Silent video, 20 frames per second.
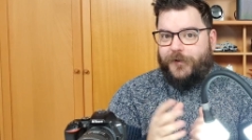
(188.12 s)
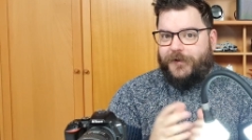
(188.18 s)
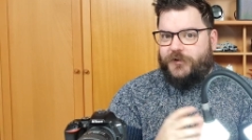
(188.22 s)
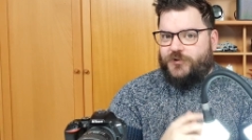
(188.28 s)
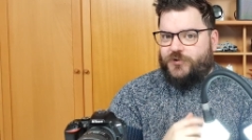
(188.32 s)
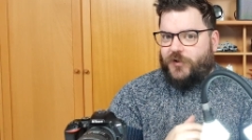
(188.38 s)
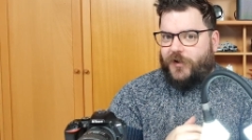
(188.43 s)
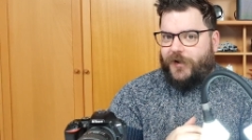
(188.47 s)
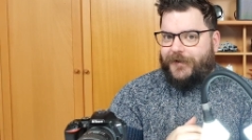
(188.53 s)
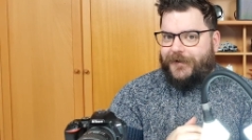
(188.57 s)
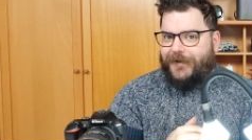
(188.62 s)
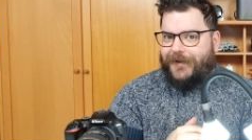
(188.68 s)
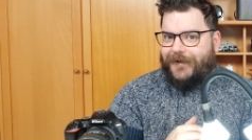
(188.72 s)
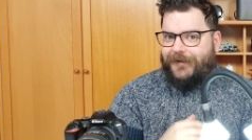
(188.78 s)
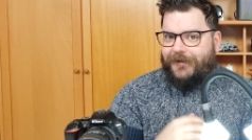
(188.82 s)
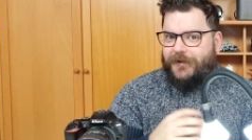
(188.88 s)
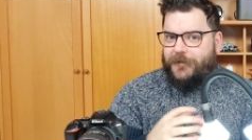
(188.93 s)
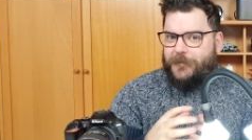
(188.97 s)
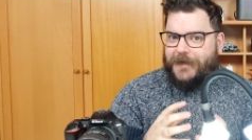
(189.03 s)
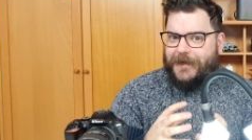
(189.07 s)
we can try and
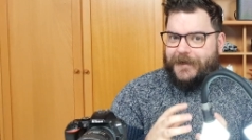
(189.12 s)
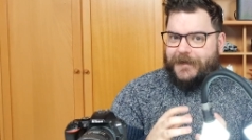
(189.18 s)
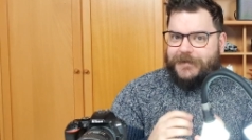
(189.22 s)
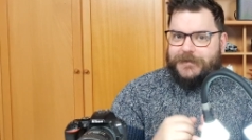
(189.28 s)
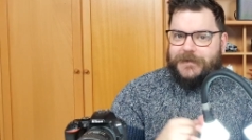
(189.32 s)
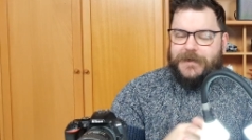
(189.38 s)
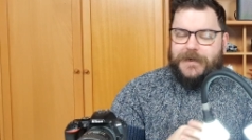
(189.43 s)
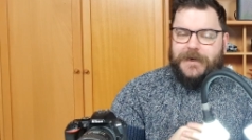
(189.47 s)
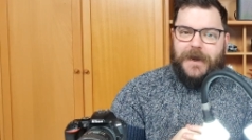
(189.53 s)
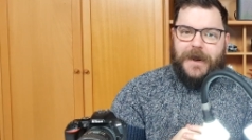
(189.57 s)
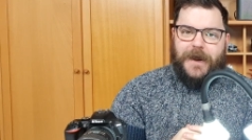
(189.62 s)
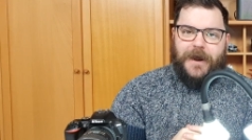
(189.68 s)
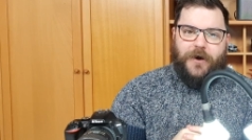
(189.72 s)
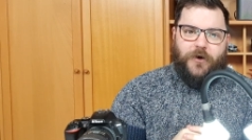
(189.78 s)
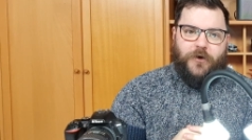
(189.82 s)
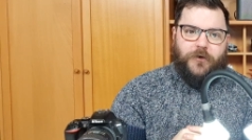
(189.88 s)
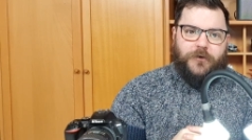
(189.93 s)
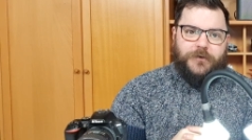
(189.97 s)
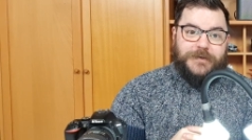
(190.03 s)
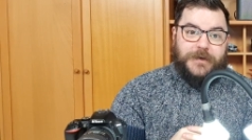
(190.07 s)
eliminate
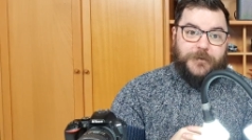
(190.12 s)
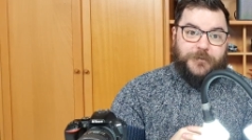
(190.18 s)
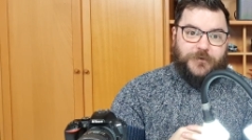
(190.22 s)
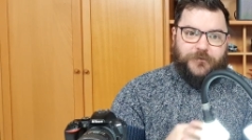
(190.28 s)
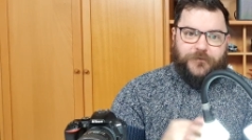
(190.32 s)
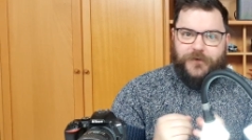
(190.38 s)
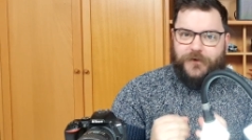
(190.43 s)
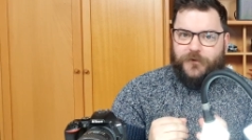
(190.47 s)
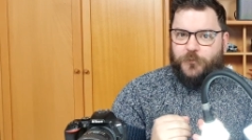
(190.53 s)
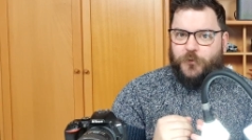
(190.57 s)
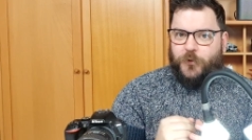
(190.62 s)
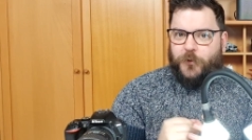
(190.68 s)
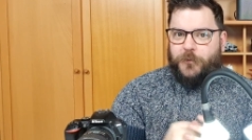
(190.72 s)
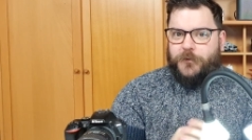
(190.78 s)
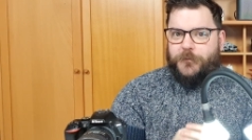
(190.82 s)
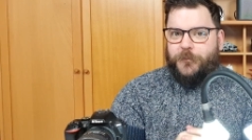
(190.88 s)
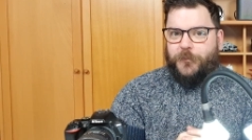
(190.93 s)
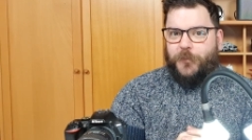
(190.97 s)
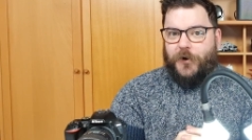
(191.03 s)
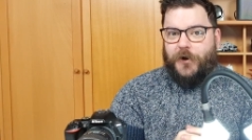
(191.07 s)
our depth of field
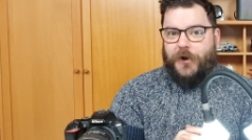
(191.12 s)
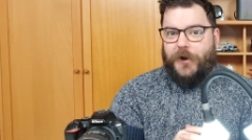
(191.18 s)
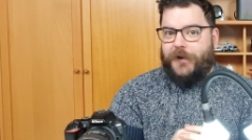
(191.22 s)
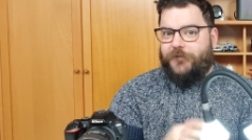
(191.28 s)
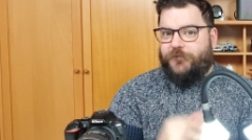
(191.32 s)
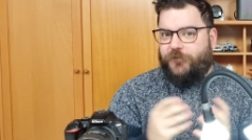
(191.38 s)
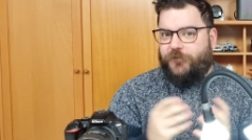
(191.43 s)
problem by